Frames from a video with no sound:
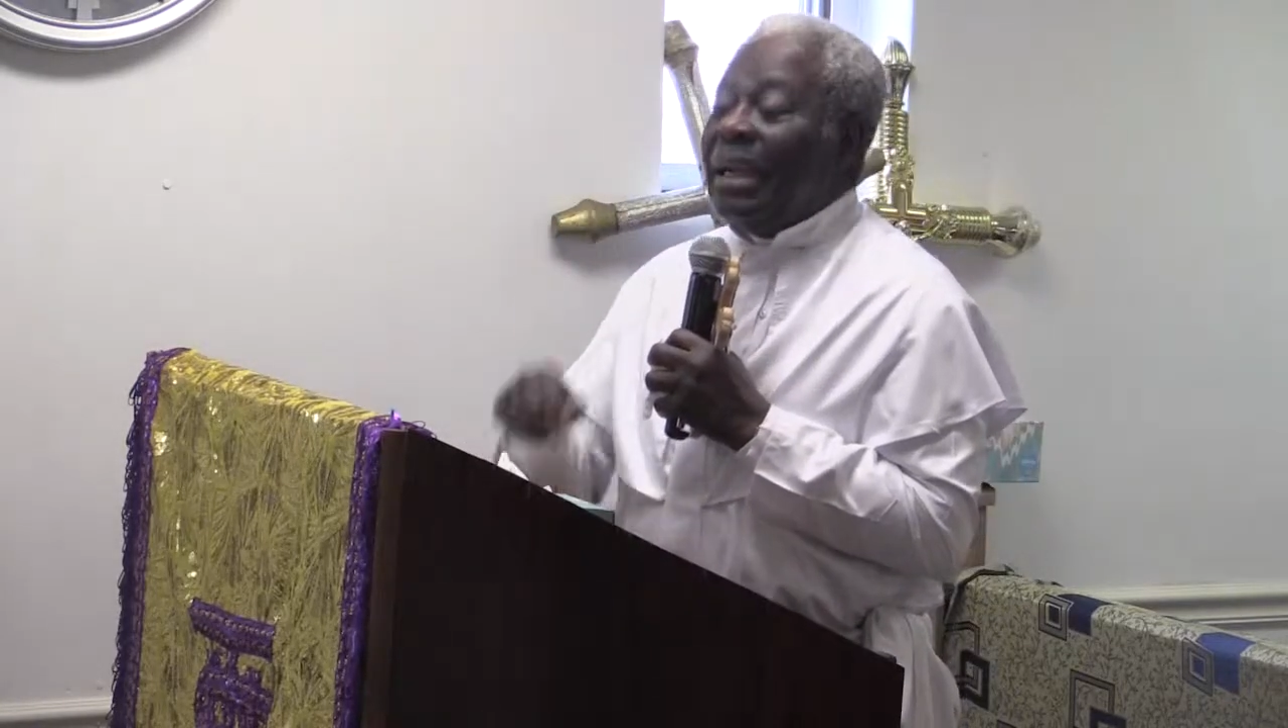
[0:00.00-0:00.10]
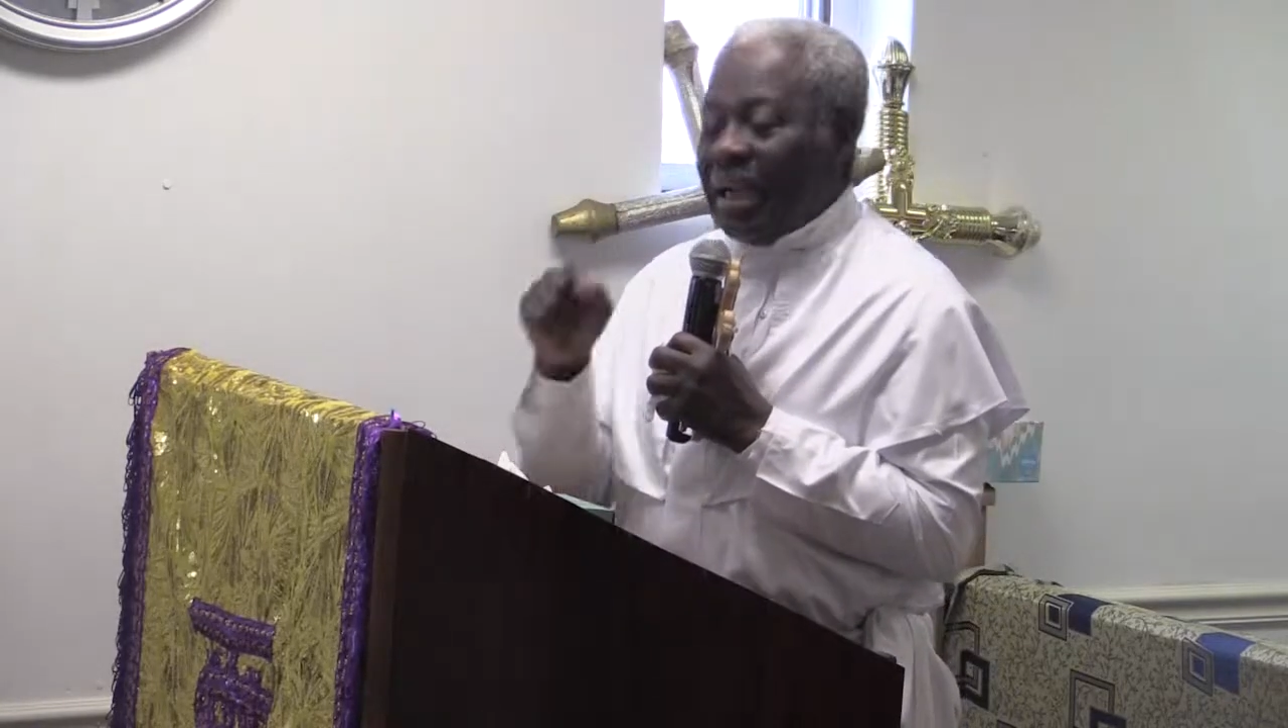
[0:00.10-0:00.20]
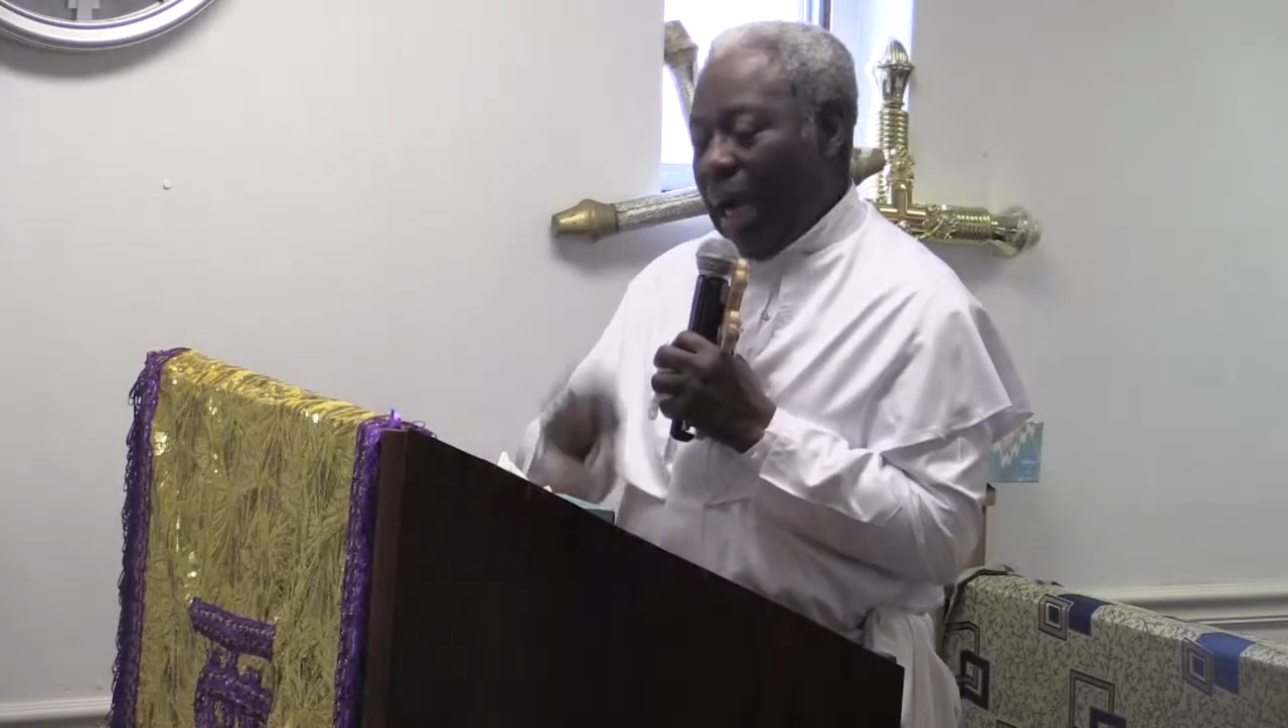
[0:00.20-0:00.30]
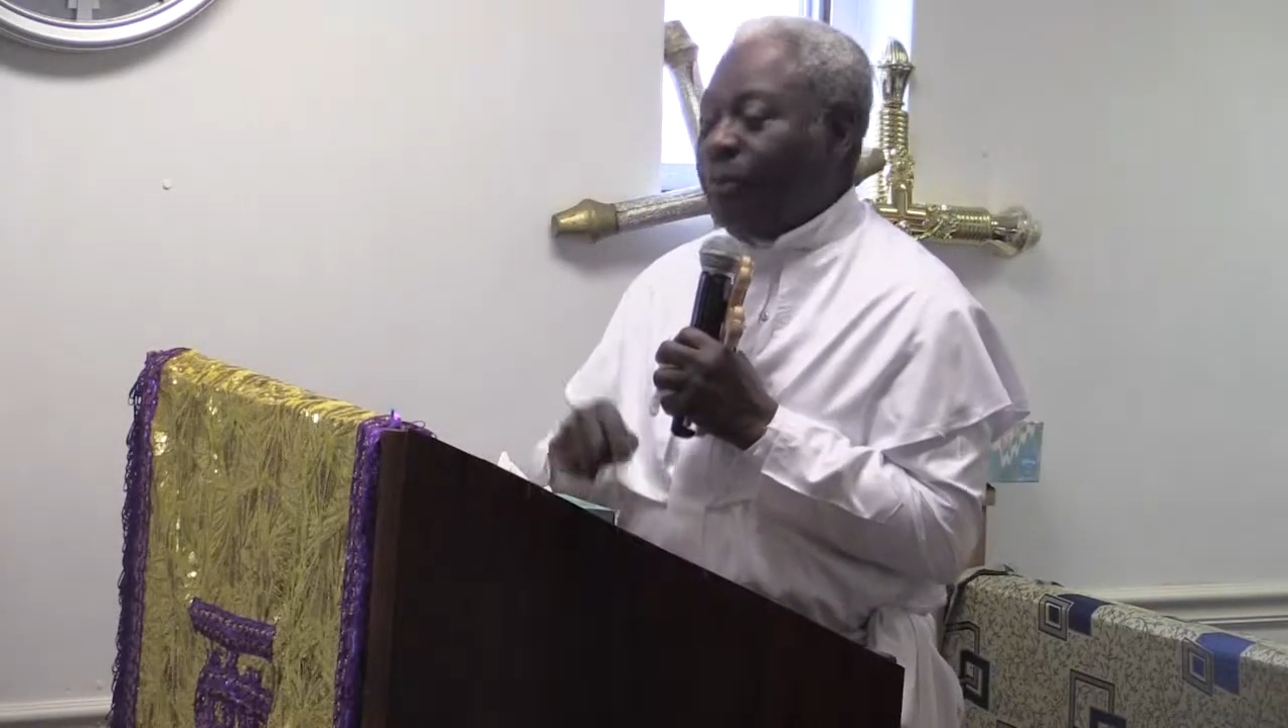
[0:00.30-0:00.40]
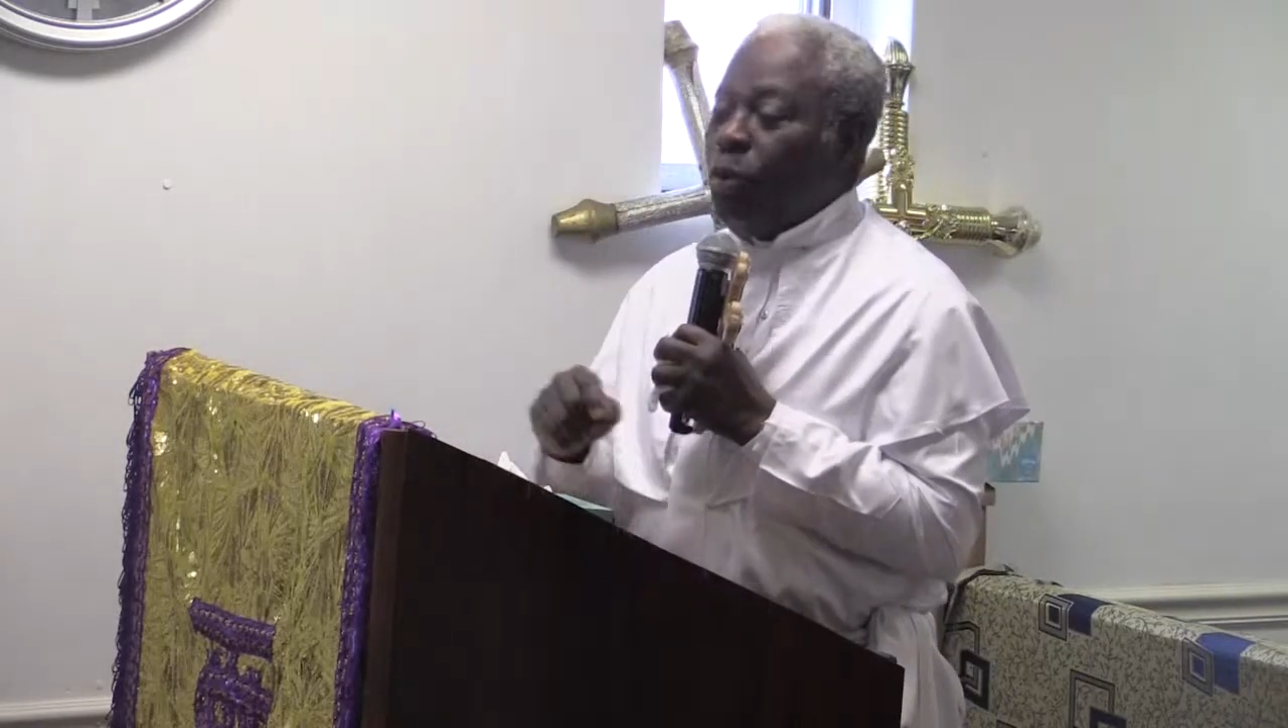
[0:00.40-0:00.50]

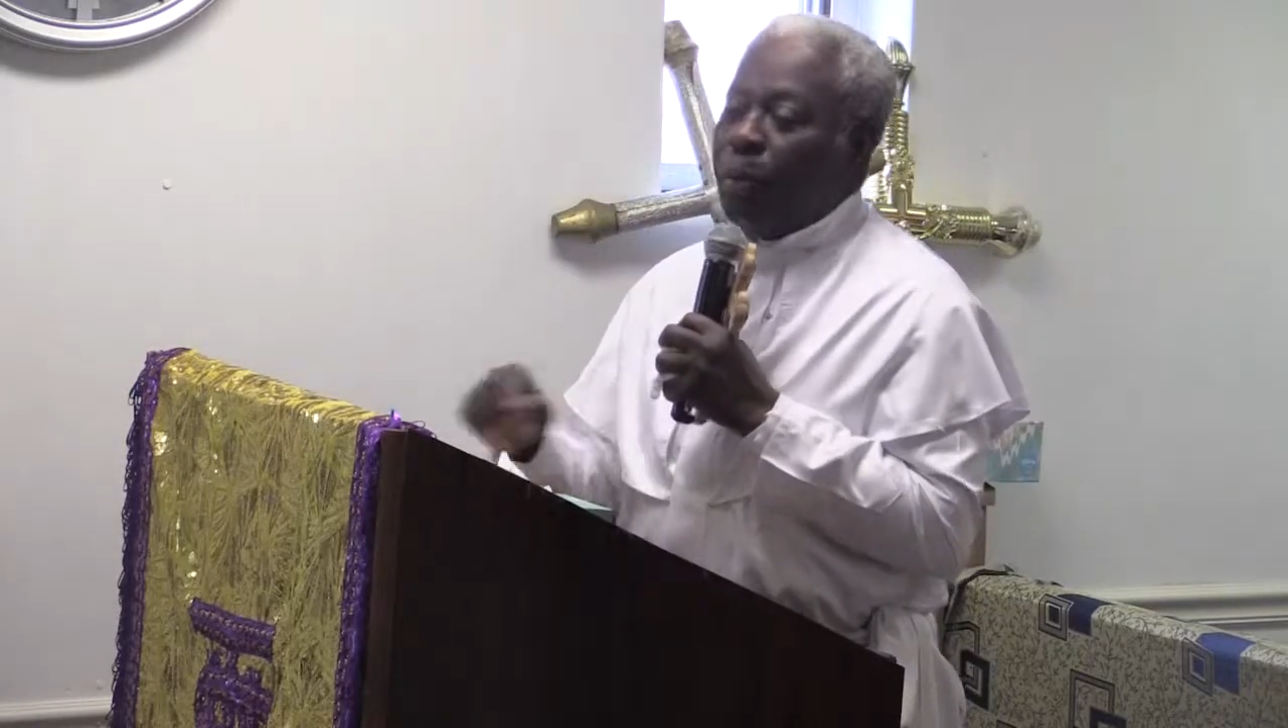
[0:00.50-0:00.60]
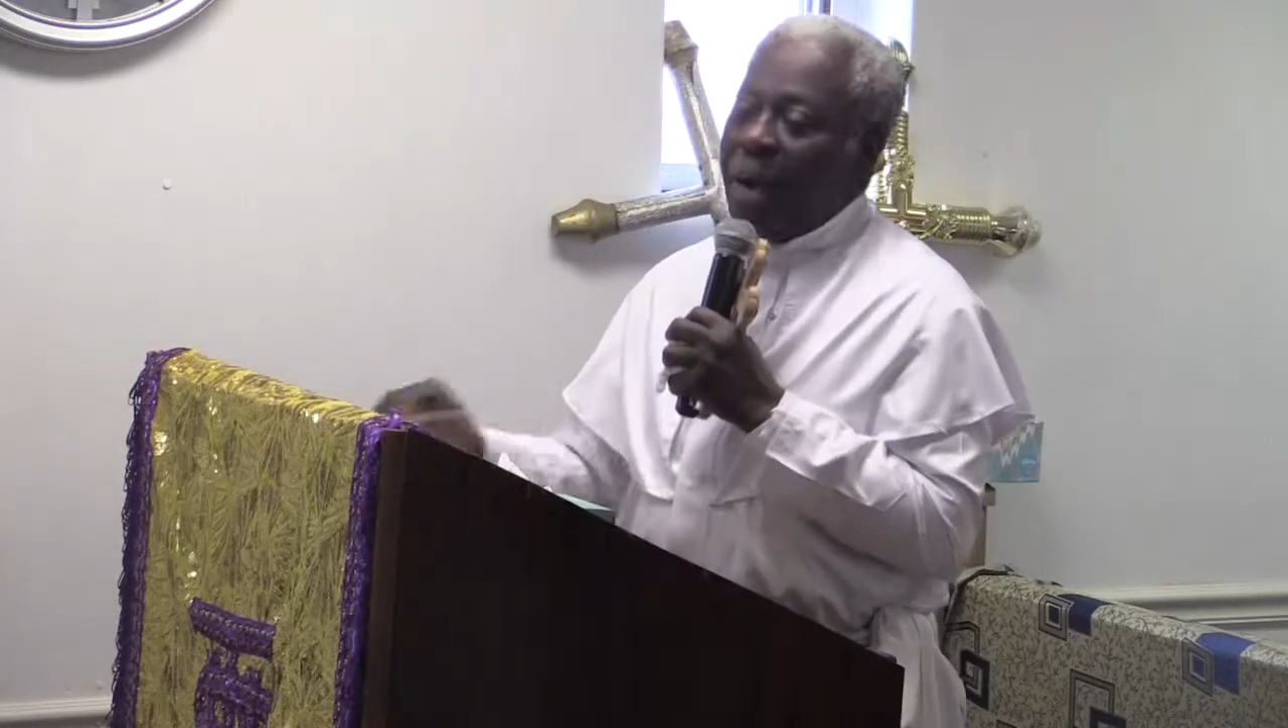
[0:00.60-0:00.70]
come to